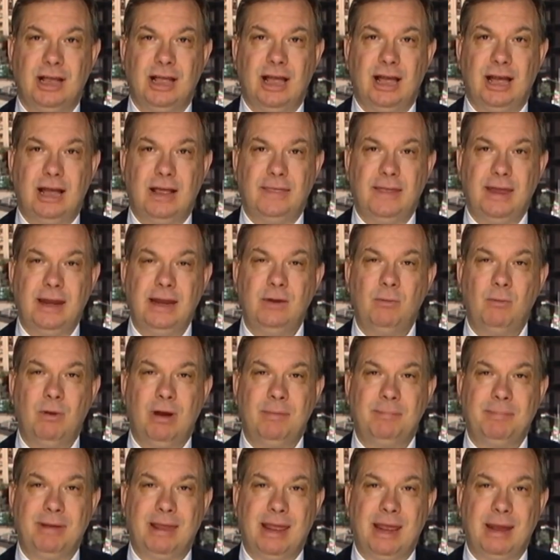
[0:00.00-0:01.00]
Uh, then he
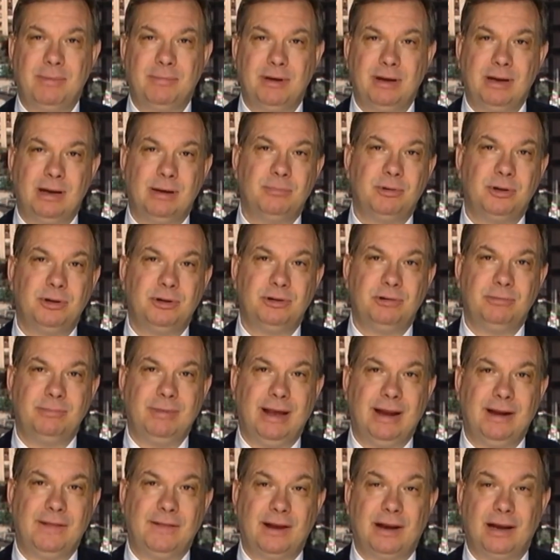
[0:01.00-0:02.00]
went, became the number two
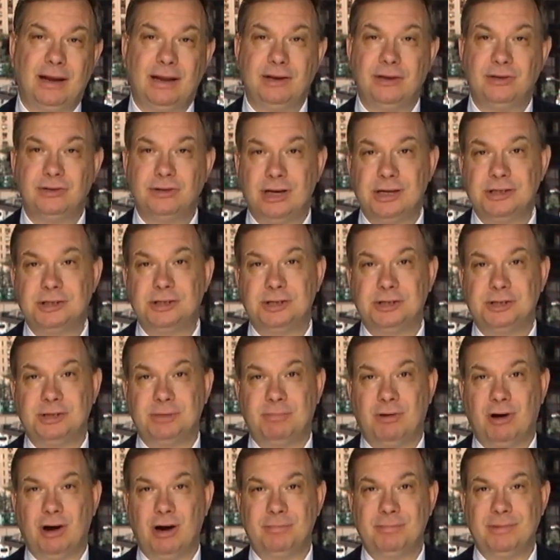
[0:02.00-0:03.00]
man in the Clinton Justice
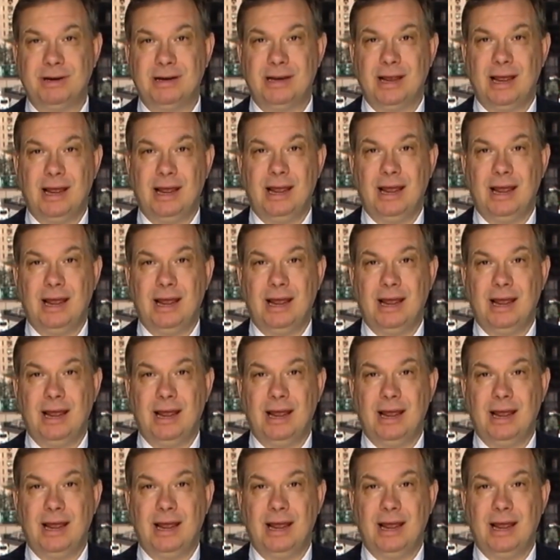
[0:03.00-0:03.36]
Department.